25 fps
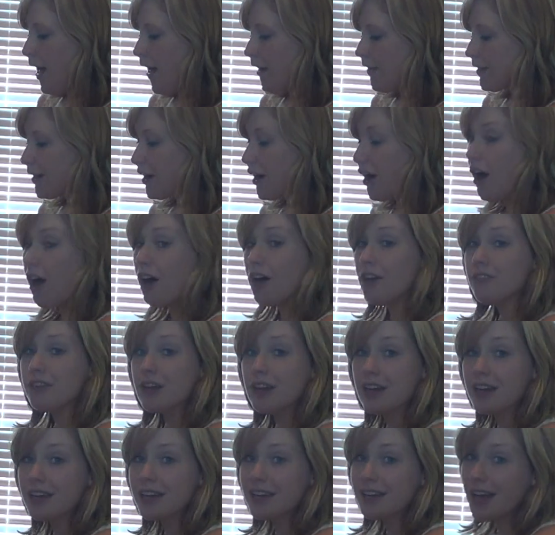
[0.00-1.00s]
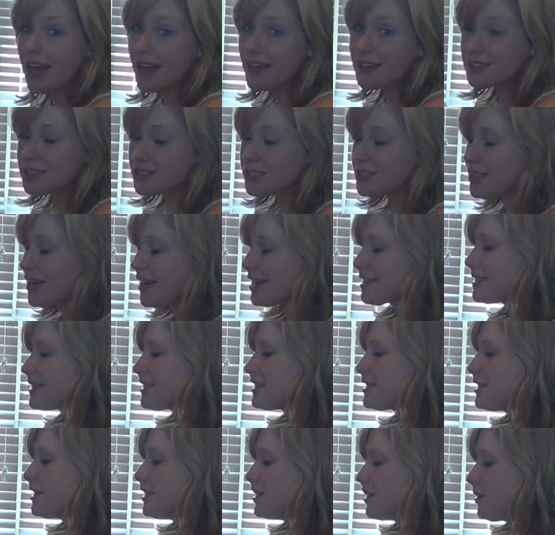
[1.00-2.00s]
they're all very good
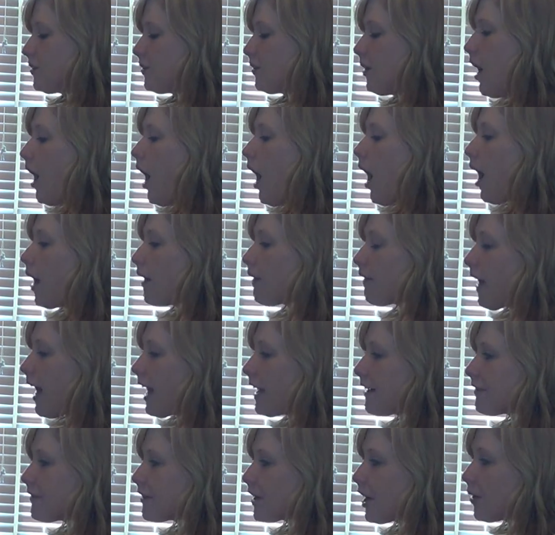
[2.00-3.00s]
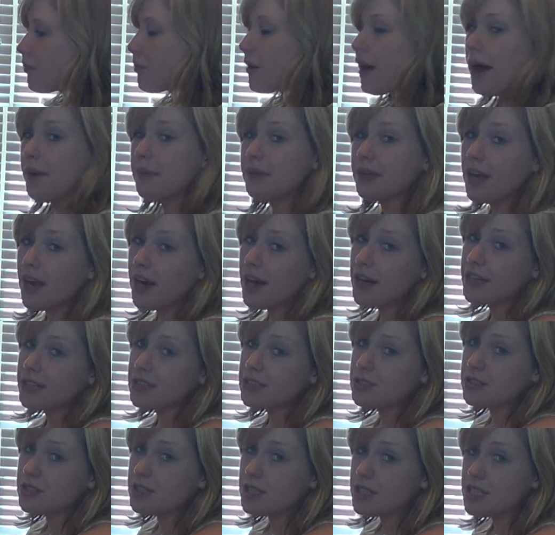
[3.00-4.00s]
exercises to do. A lot of y'all probably already
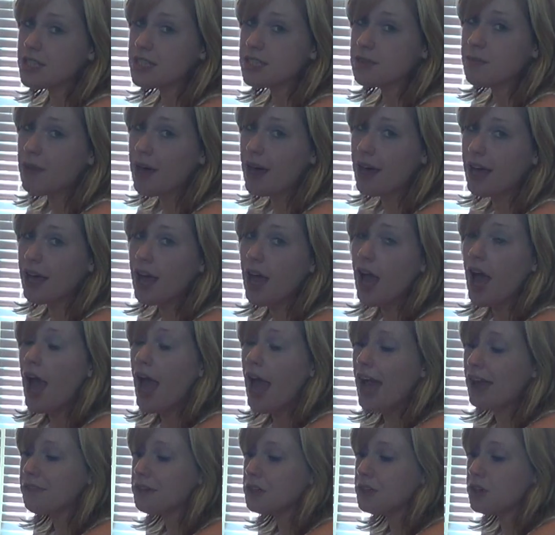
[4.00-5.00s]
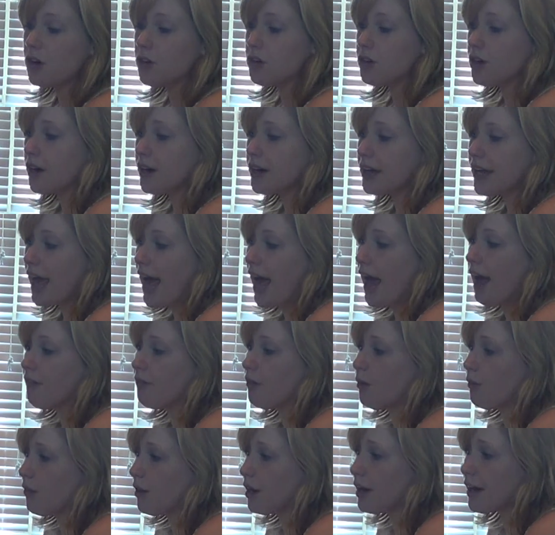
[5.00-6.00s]
do this, but if you don't already have
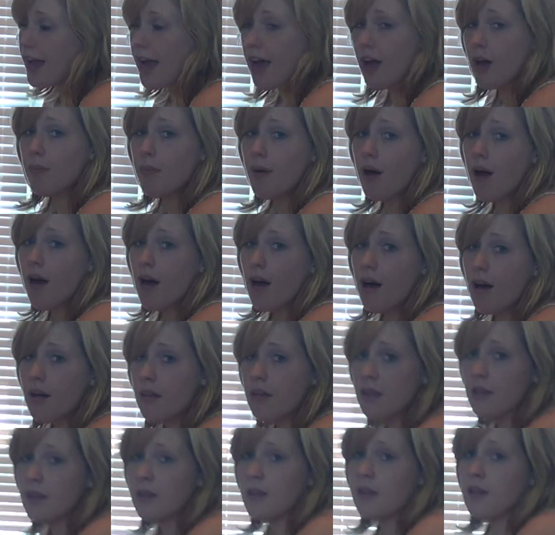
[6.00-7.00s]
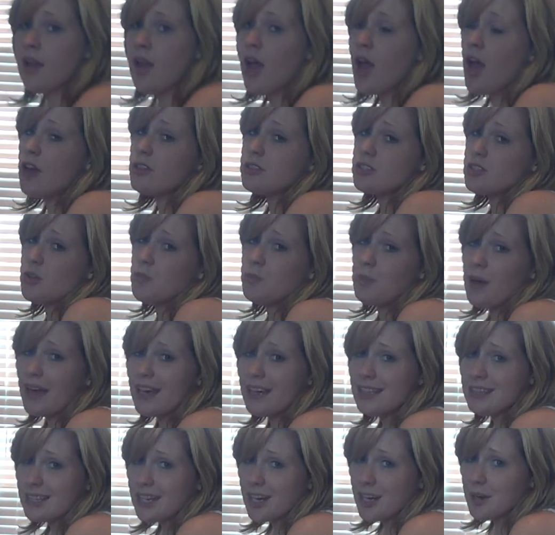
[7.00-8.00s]
a workout ball, don't
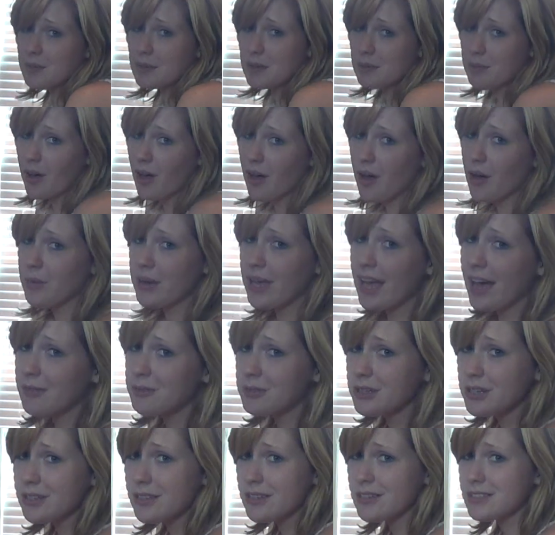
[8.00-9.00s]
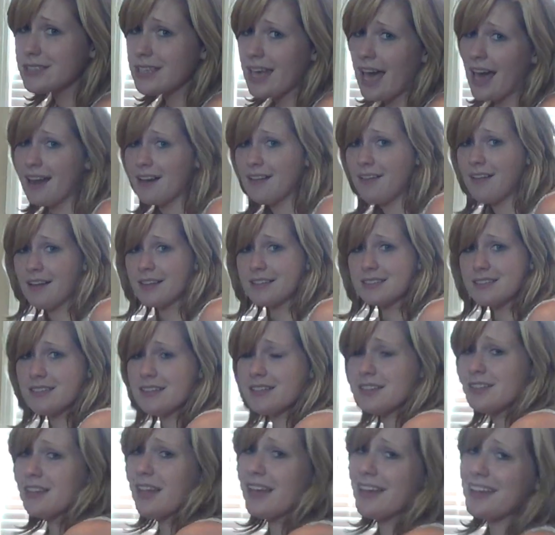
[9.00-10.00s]
buy a therapy ball. We have one of those catalogs and
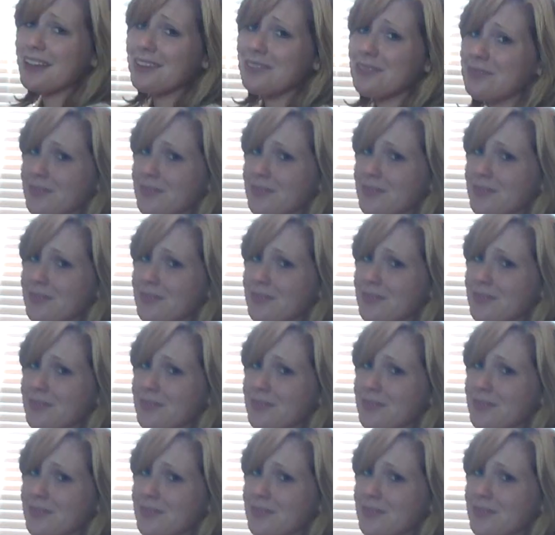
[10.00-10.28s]
they're like,